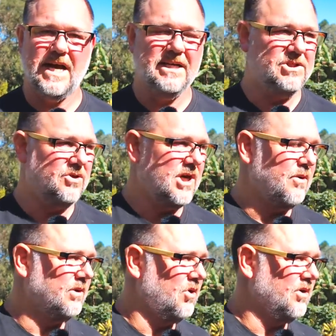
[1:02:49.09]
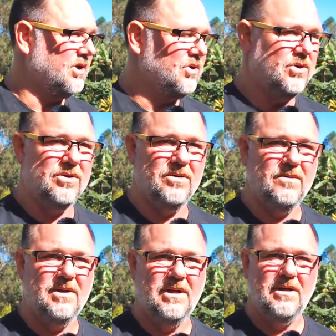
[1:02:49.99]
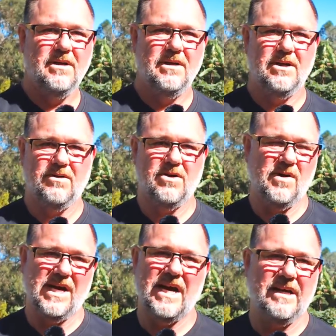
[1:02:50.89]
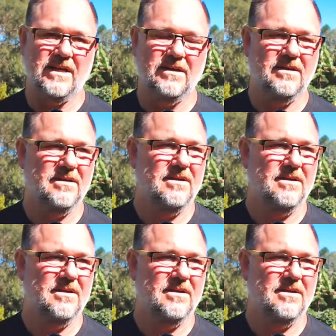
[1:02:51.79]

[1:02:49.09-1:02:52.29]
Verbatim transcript: as you go along and do. You're creating.